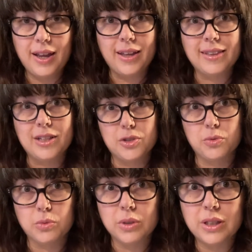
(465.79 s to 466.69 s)
And that's
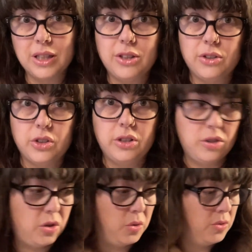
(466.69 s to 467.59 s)
really good
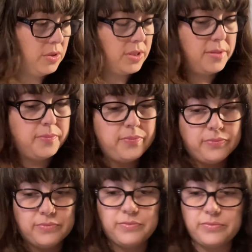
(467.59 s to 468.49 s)
news.
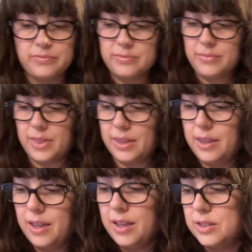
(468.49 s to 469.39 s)

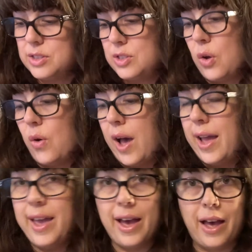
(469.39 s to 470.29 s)
So
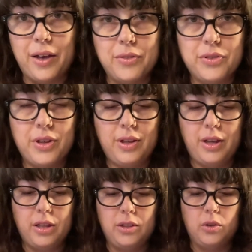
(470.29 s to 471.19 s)
I have
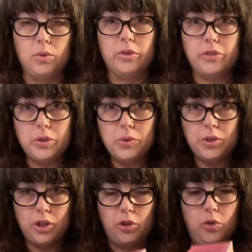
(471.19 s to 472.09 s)
a little review
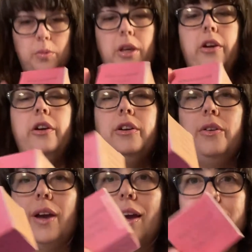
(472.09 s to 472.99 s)
cube here,
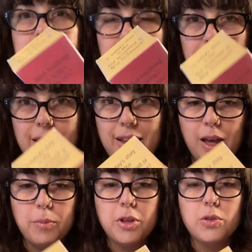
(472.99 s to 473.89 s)
you guys.
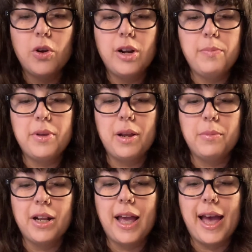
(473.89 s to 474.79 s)
I'm gonna throw it up and
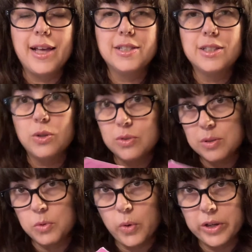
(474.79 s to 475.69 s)
I'm gonna ask you
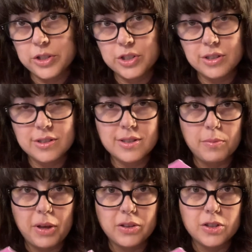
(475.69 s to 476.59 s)
some questions
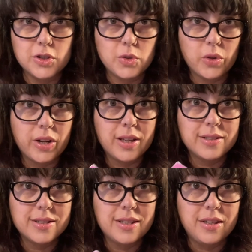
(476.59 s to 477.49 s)
about the story
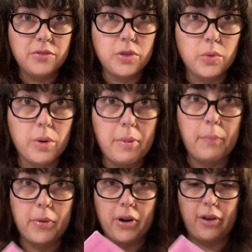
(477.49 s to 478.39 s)
and see if you
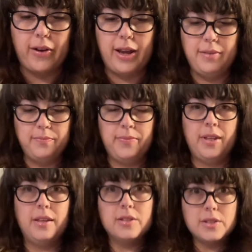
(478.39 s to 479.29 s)
remember, all right?
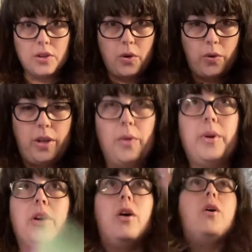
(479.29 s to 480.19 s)
So here
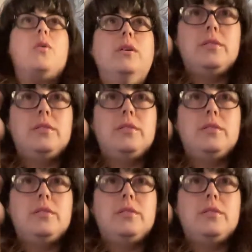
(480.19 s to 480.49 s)
we go.